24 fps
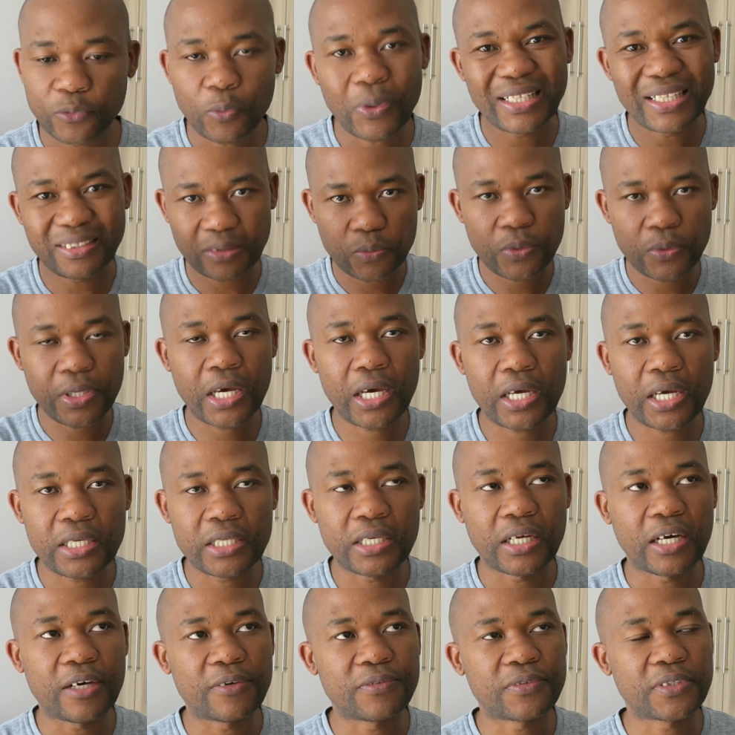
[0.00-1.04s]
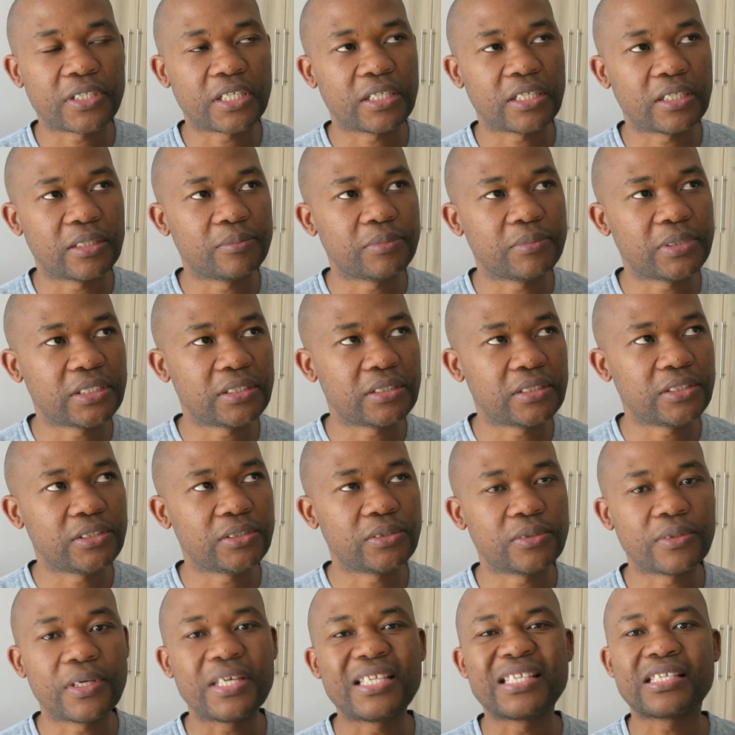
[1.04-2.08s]
Well, we are in Africa, but
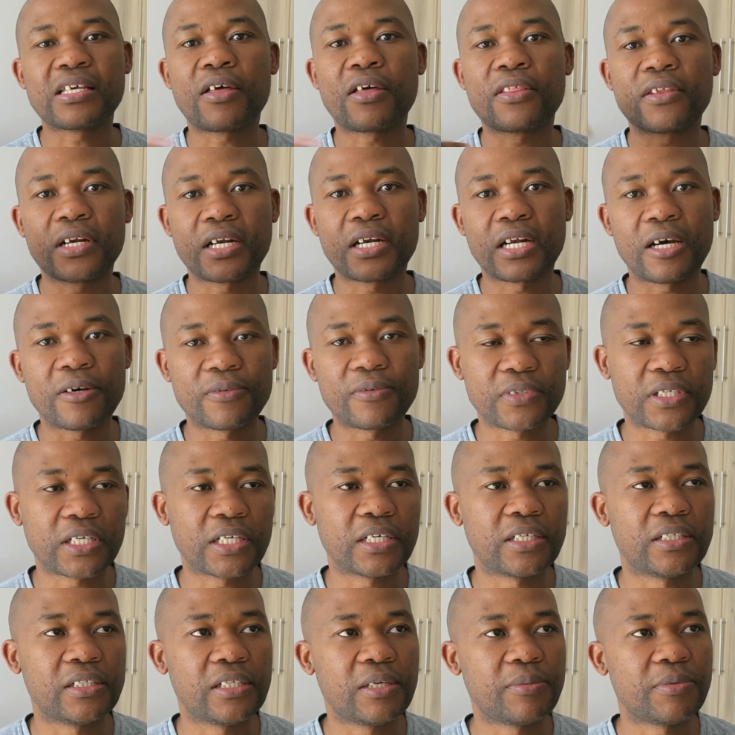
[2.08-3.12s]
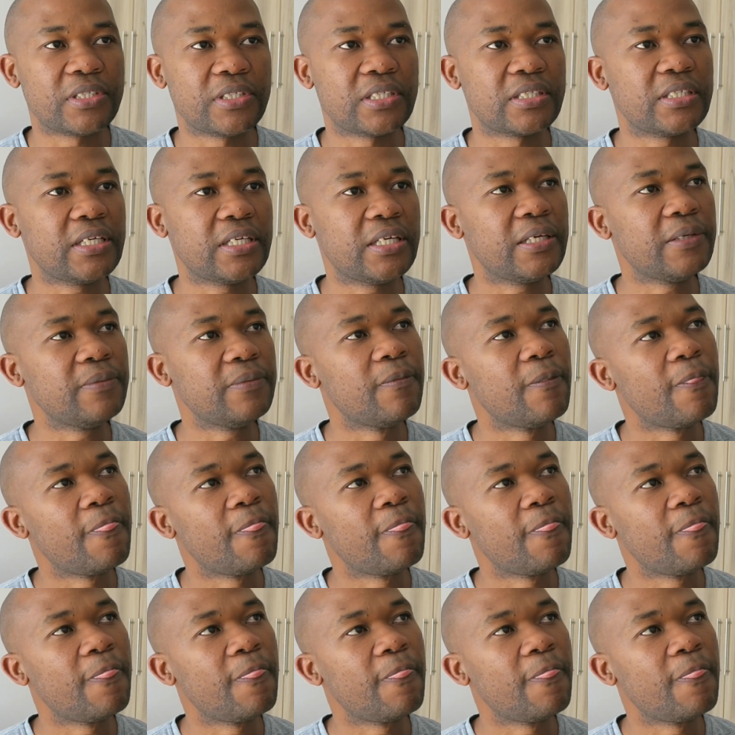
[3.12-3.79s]
in Southern Africa, let me just say that.